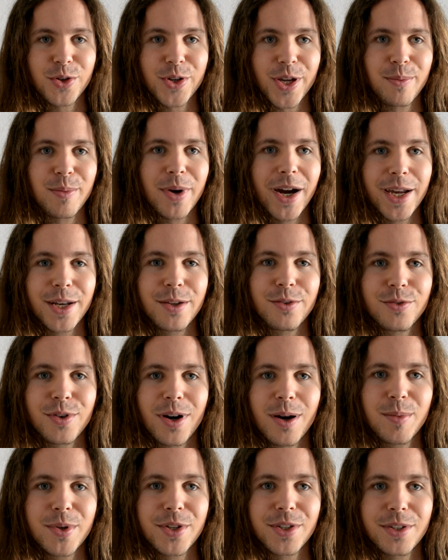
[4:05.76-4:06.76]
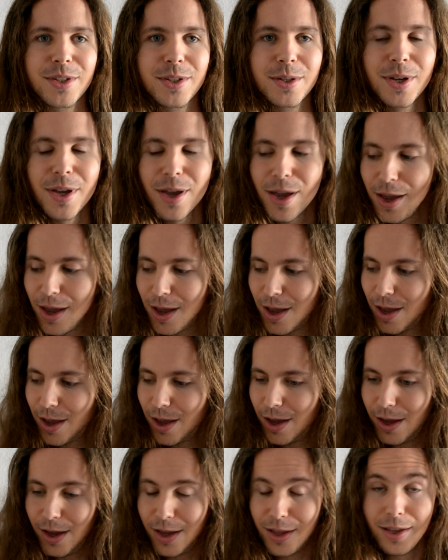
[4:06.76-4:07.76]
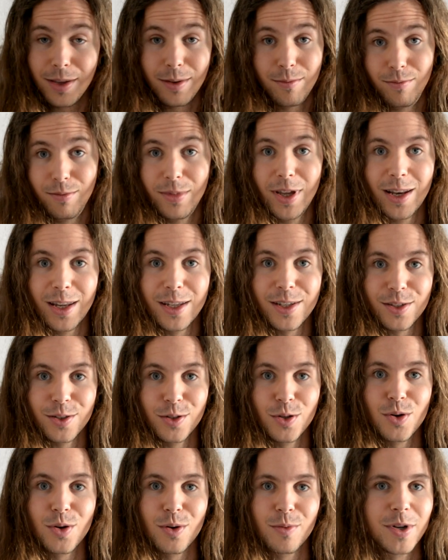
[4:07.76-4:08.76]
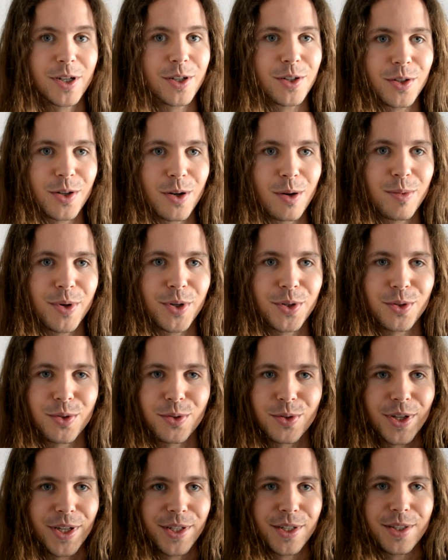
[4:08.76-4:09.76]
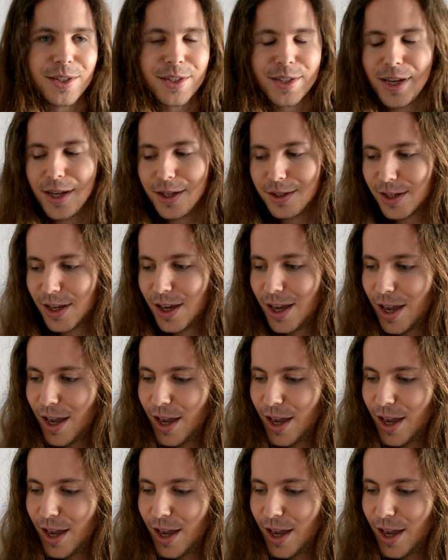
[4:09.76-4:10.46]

you can buy in the pharmacy. At least in Europe, I don't know about the United States.